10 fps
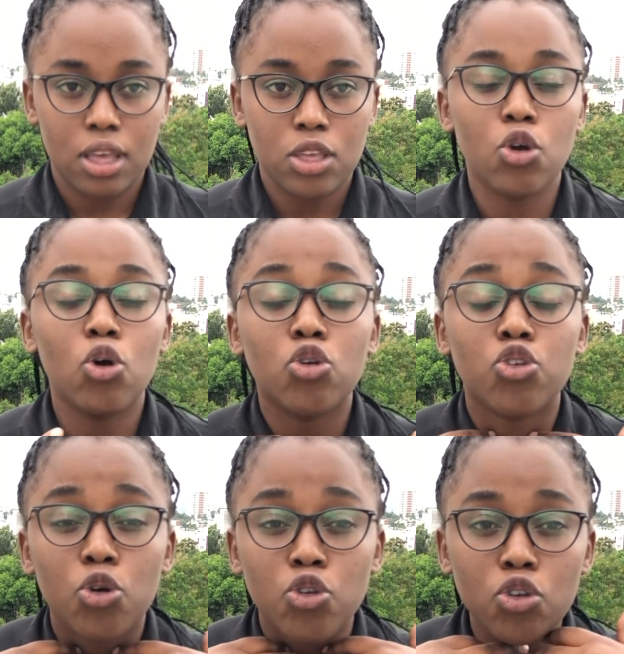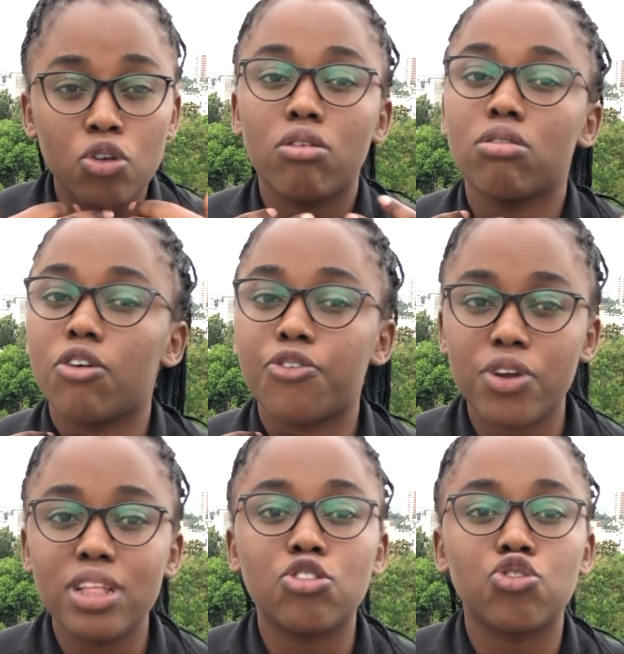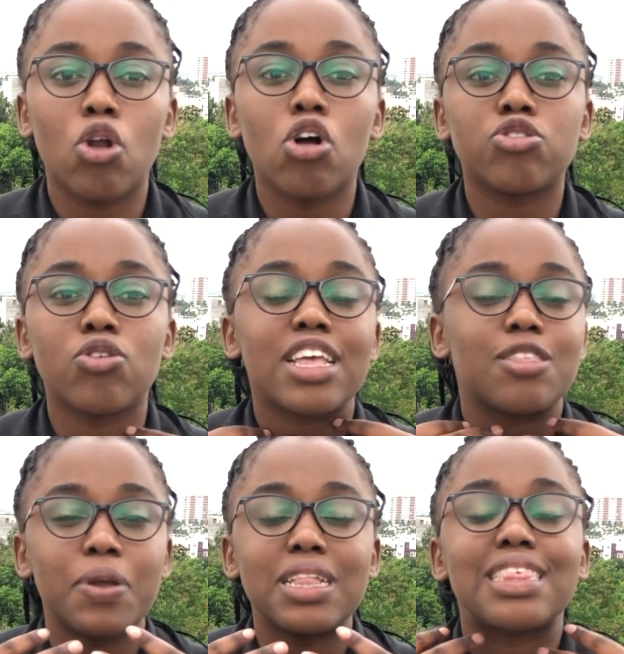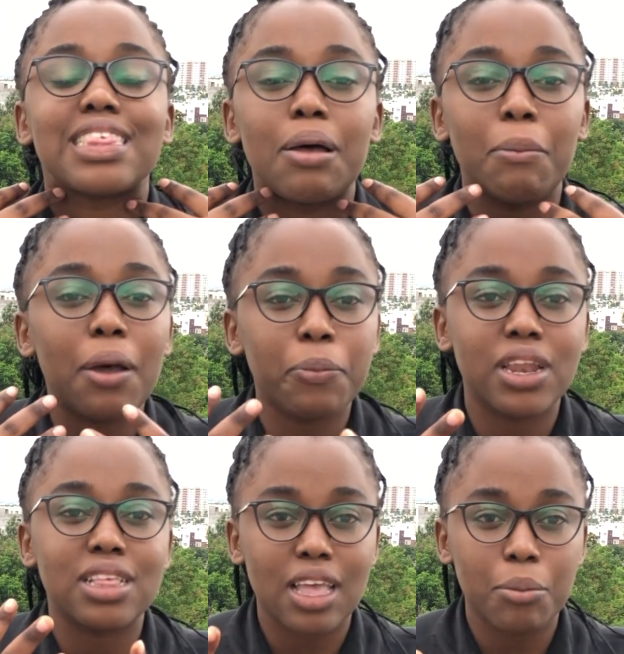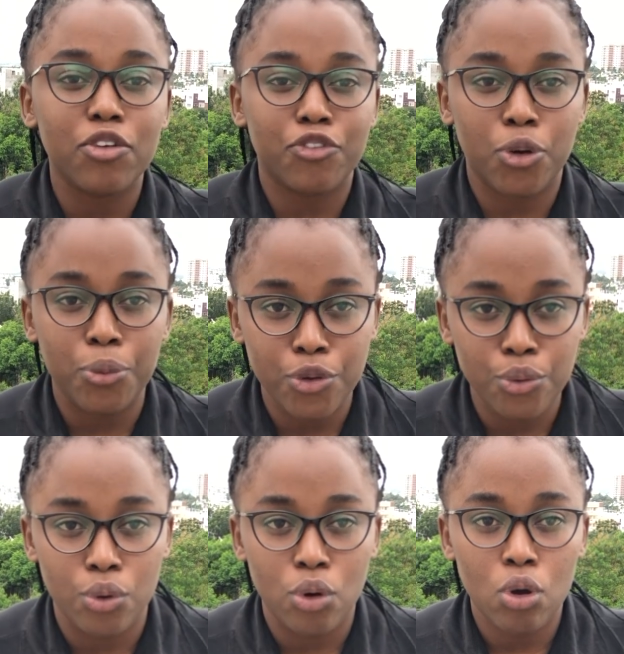Your friends should also expect some happiness coming from you.